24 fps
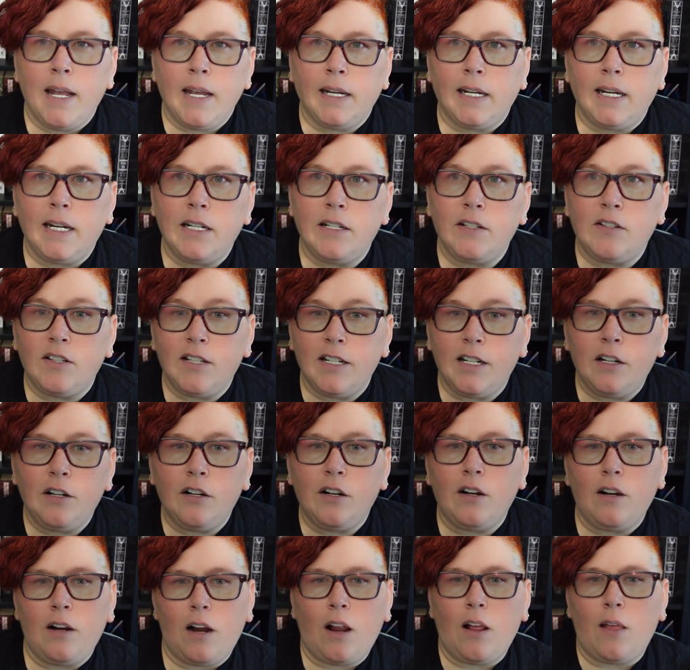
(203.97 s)

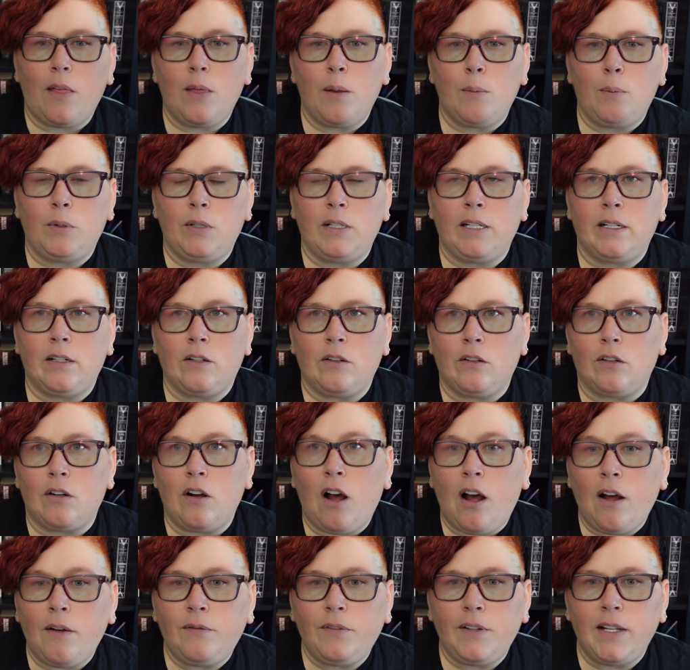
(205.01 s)
Consider the political
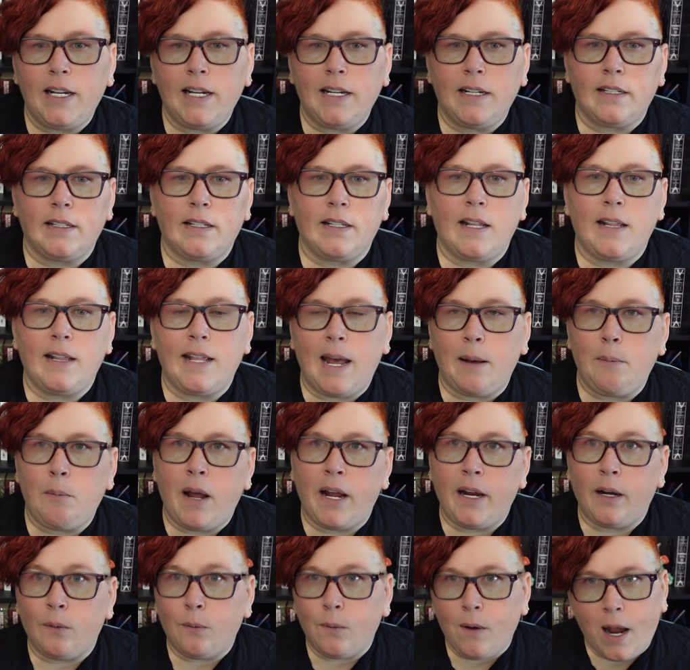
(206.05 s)
conflicts that
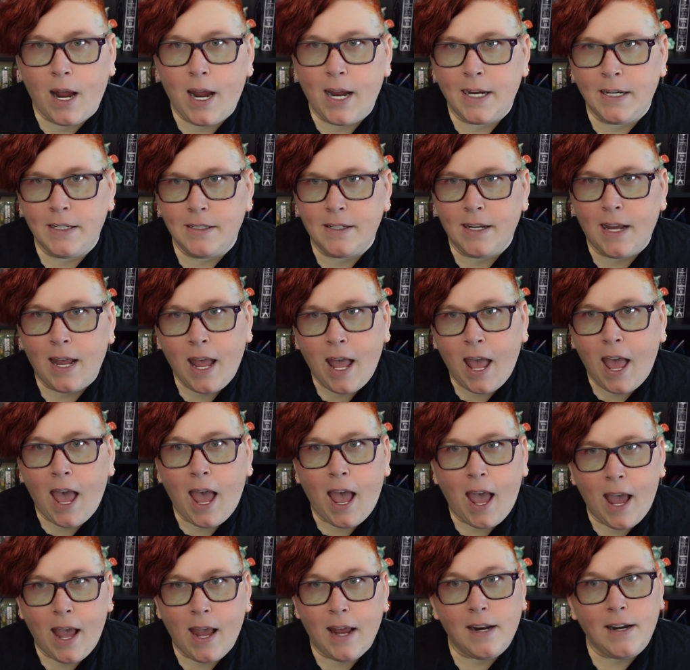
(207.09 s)
might arise
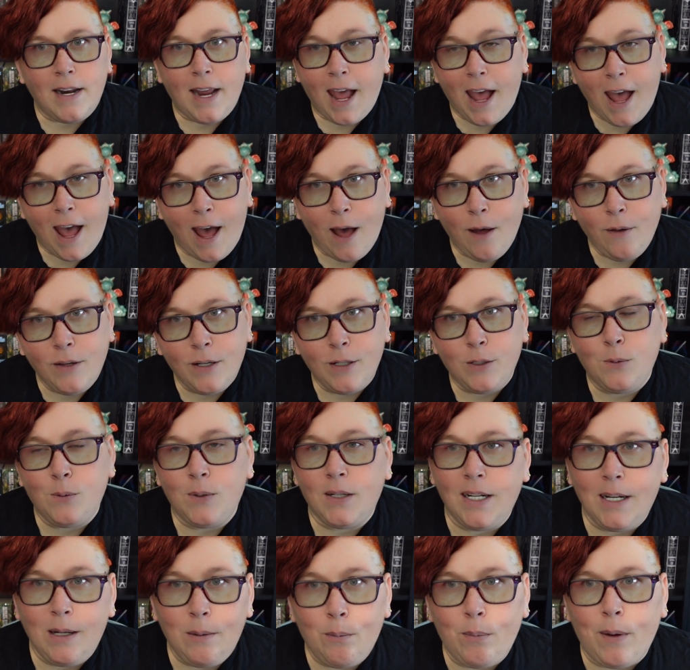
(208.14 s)
and how this would
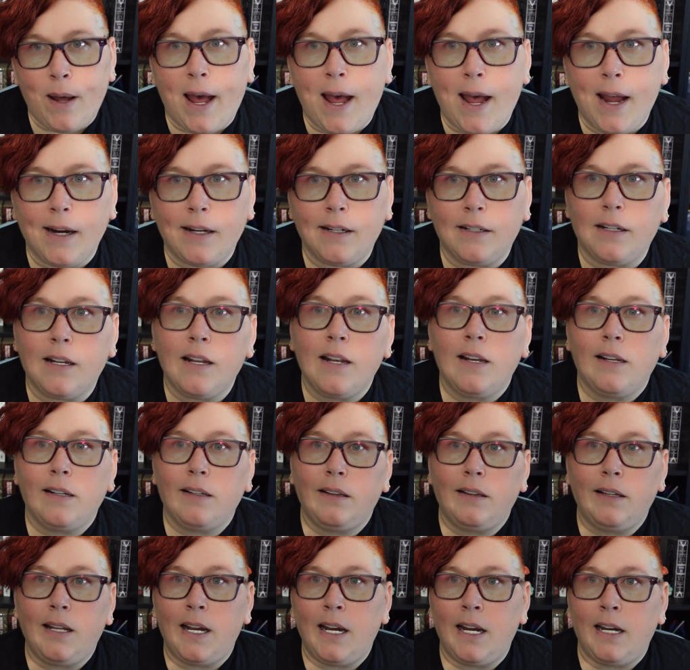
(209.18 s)
impact
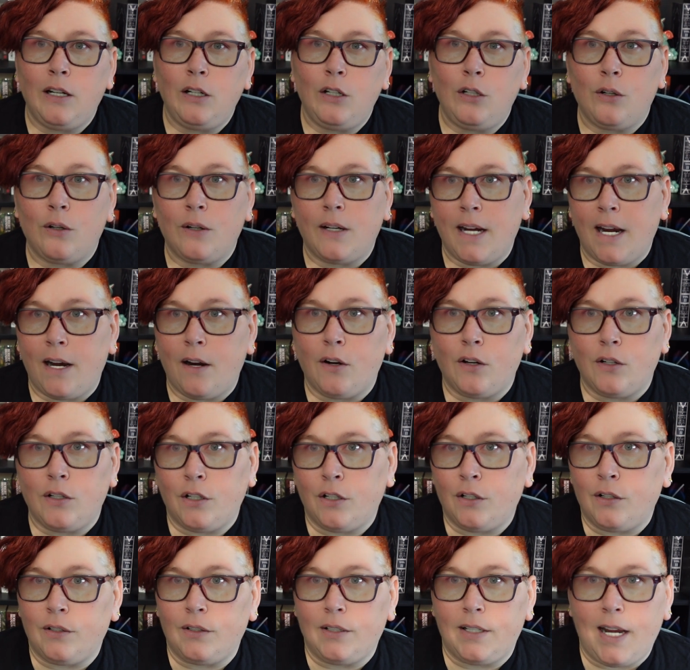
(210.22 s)
then your
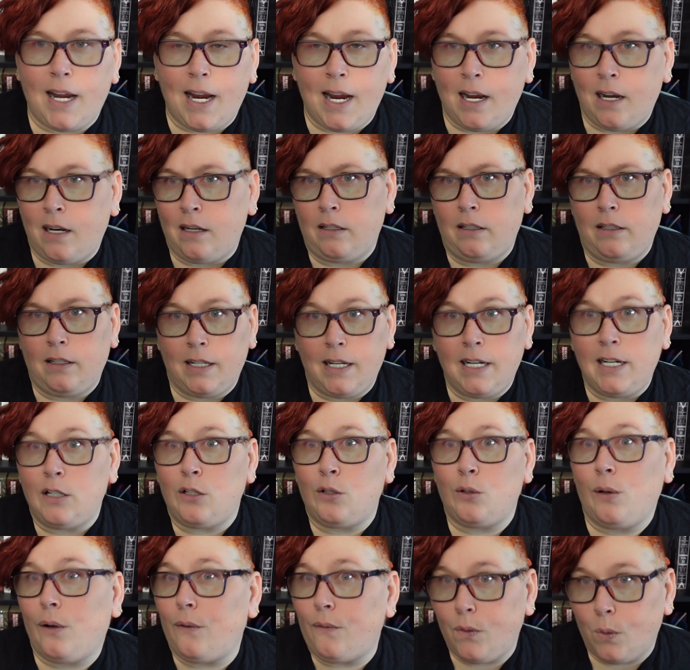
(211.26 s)
characters and the
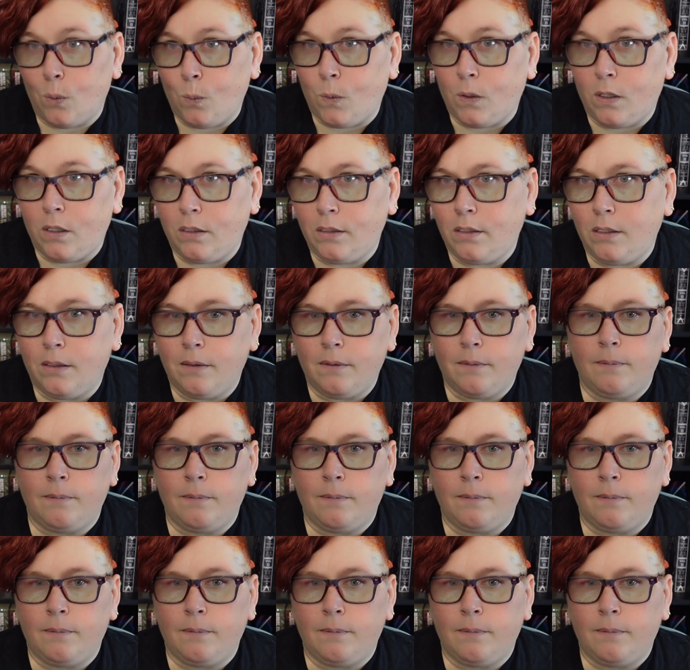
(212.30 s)
history of your world.